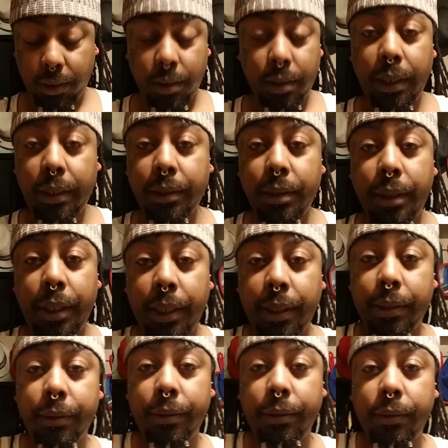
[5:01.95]
He's a nigga.
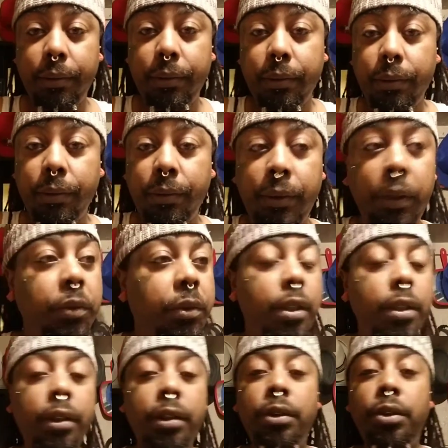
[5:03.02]
You
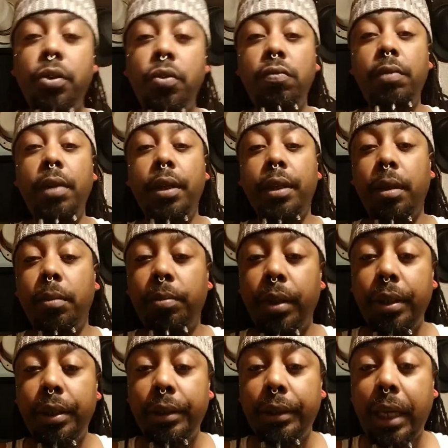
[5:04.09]
took 2 million
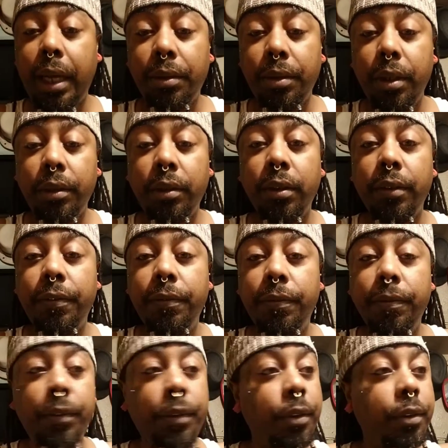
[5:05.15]
brothers out there to
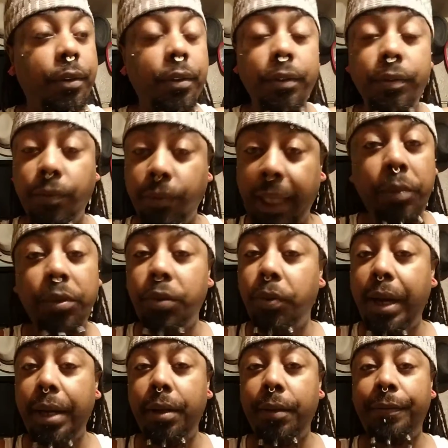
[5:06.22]
they was
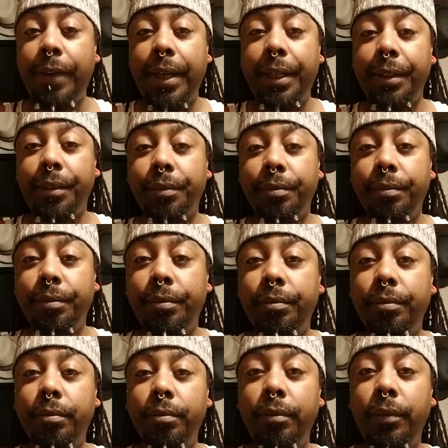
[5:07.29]
ready to fight.
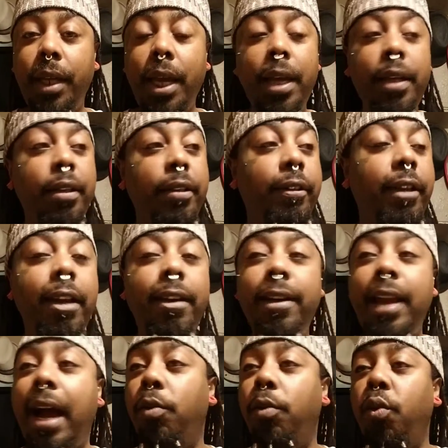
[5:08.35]
and did
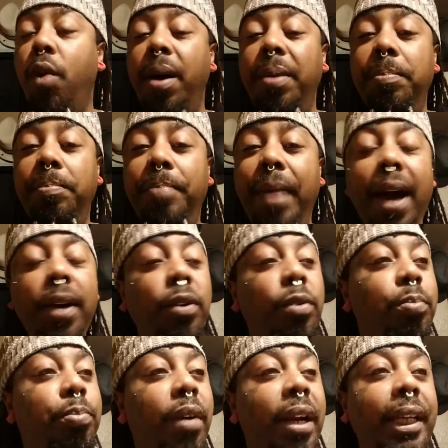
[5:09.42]
not one bottle
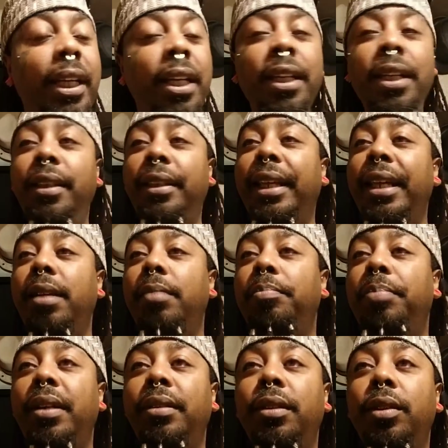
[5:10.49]
break, didn't
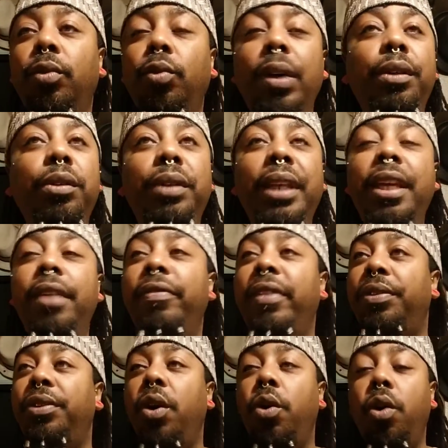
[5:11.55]
bust a window, didn't even
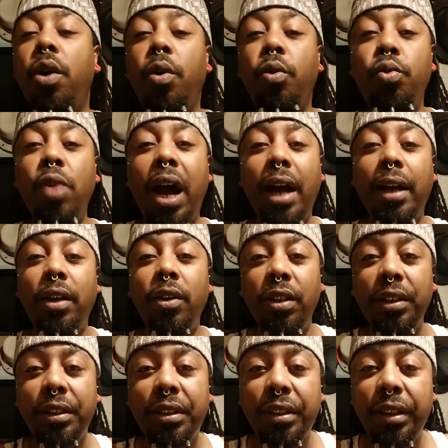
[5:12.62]
throw a rock or
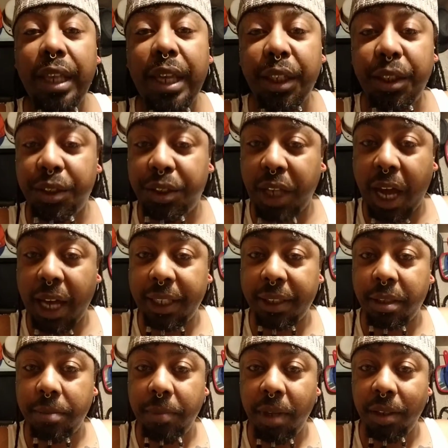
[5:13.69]
a slingshot at
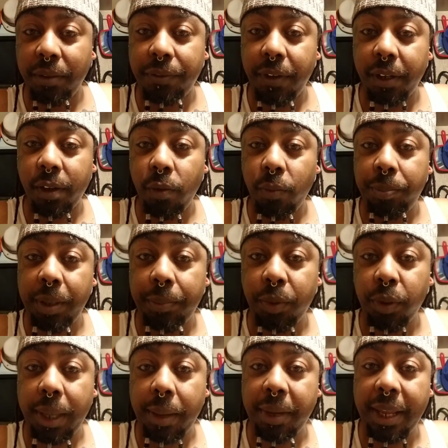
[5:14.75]
the motherfucking people
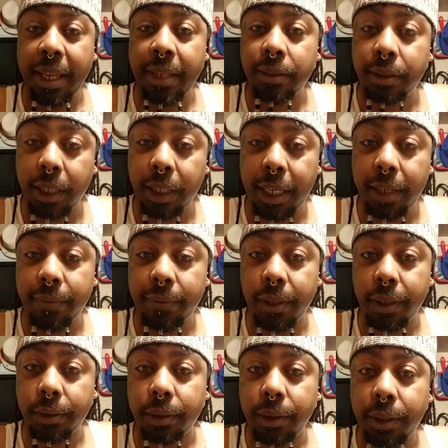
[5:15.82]
that enslaved
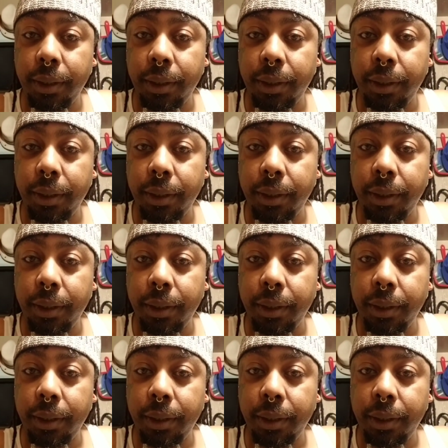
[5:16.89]
us.